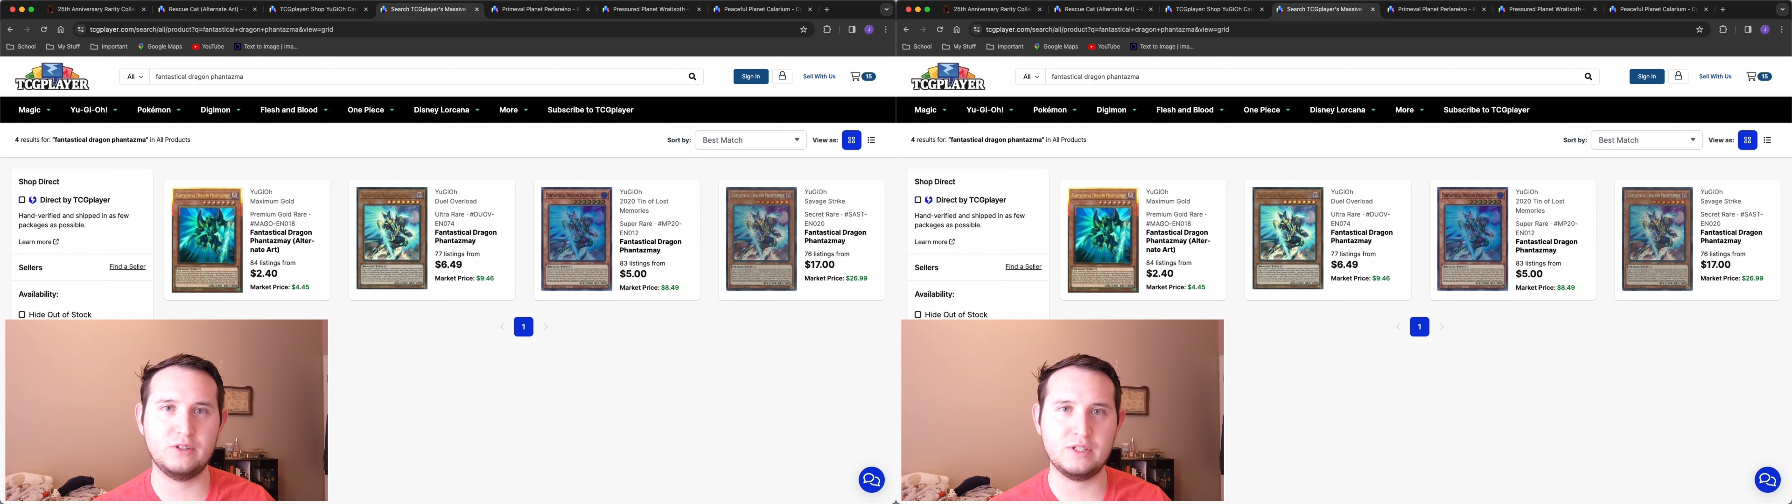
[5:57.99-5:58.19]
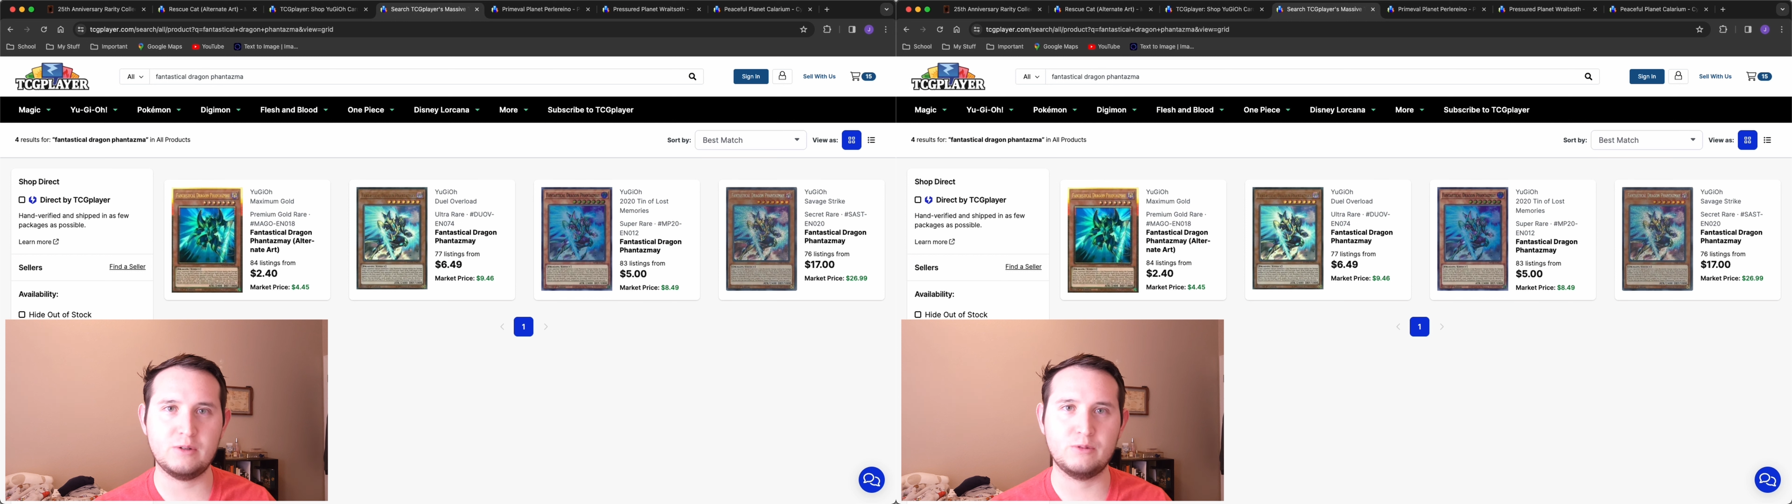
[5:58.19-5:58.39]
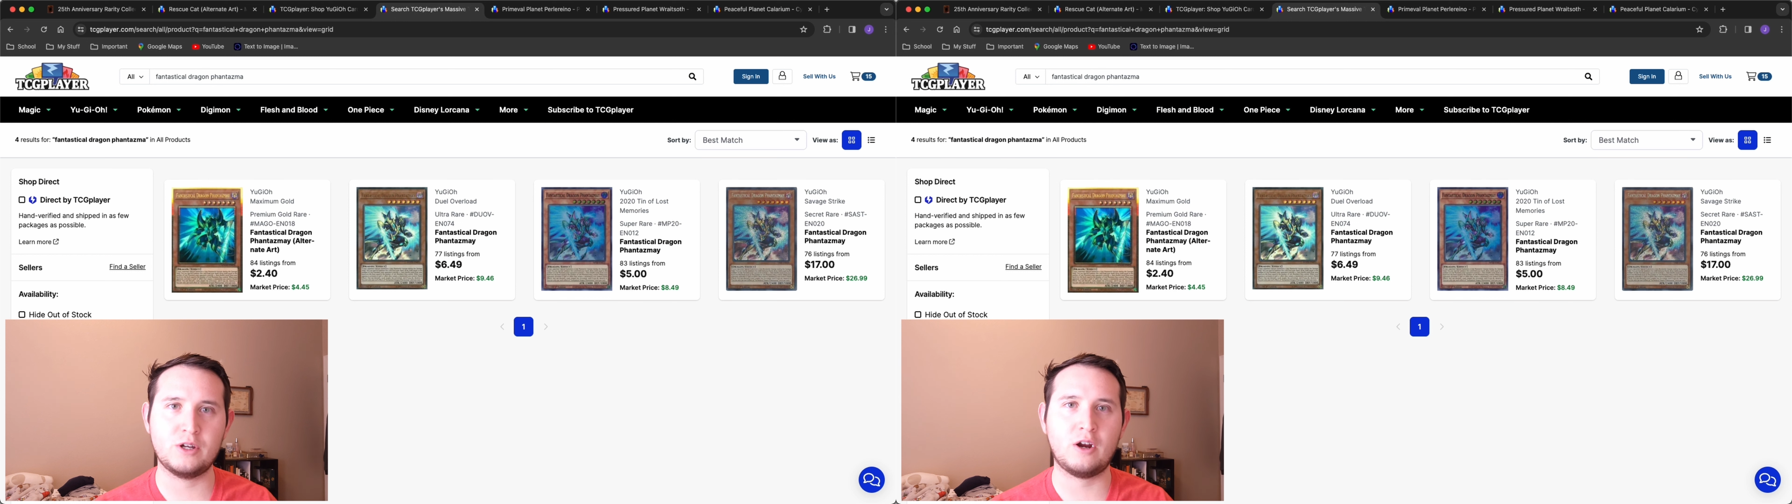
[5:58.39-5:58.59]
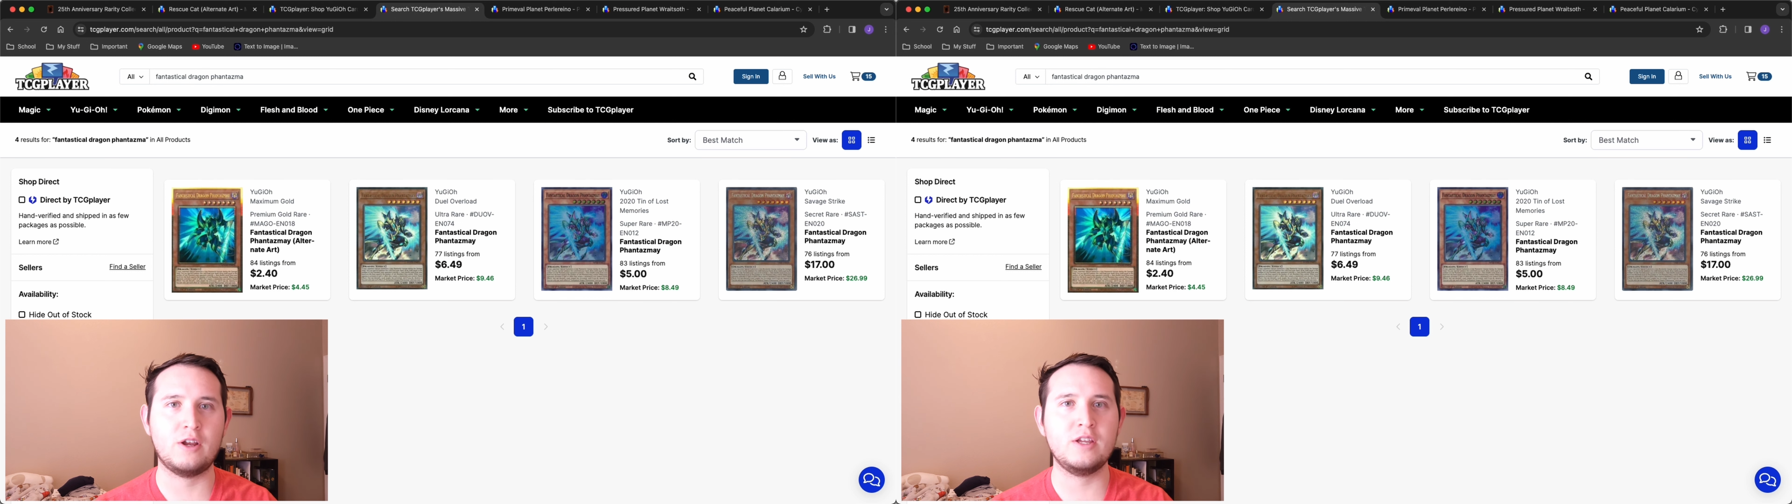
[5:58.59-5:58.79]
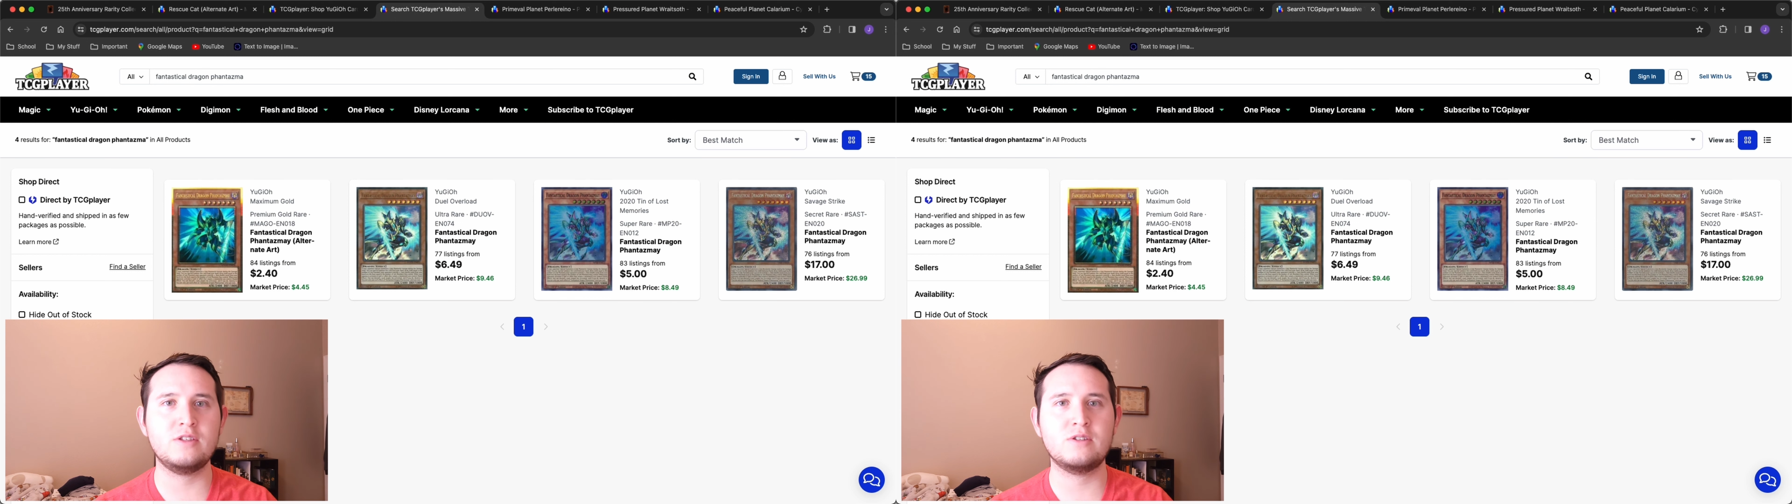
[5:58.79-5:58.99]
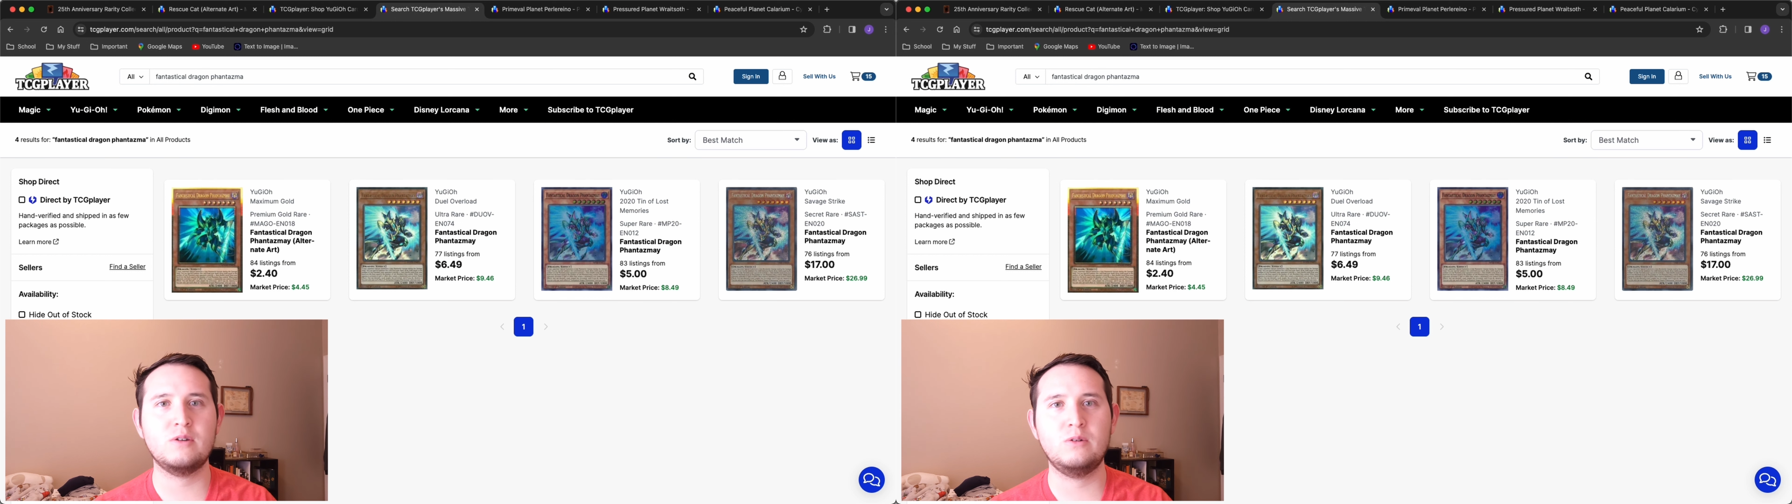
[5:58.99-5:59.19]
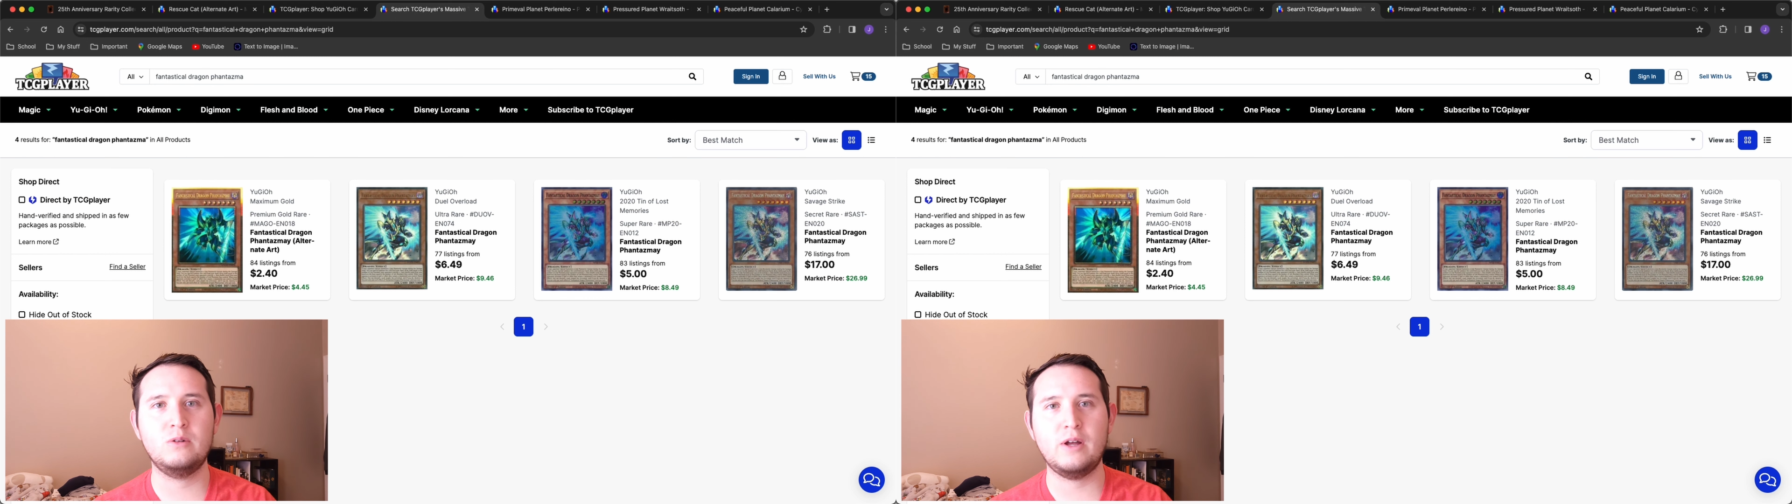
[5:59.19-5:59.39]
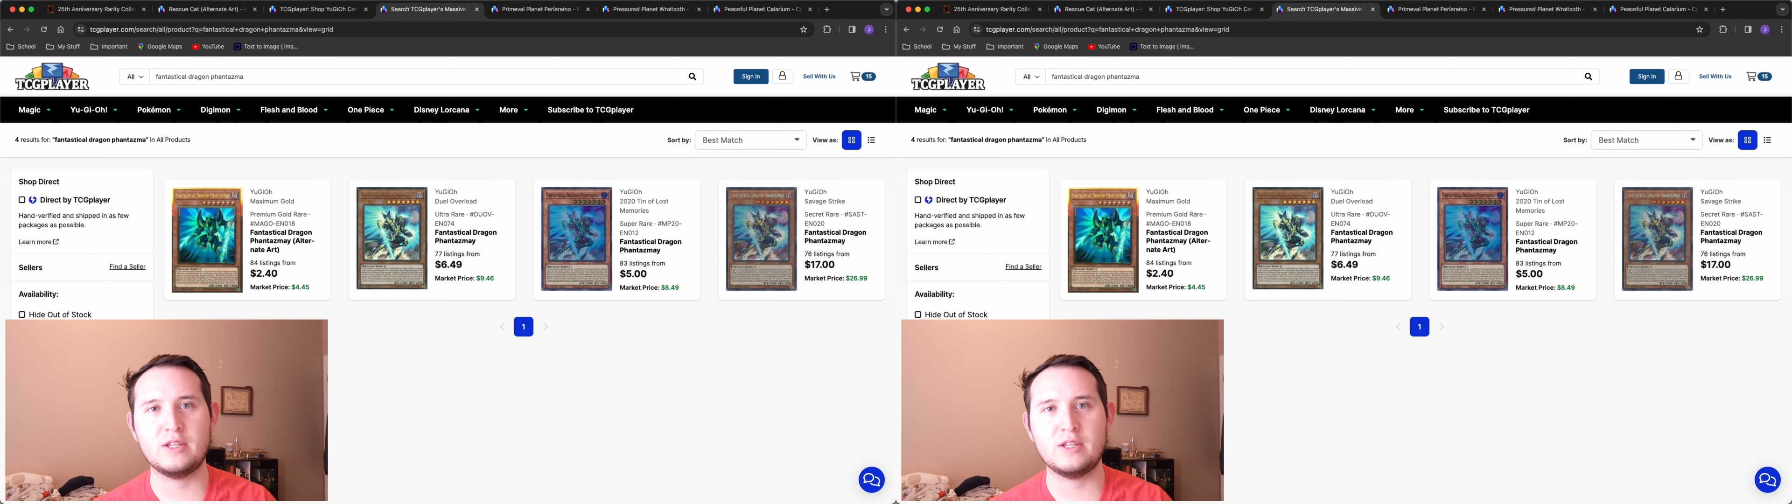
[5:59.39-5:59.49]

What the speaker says: Deco Talker Heat Soul,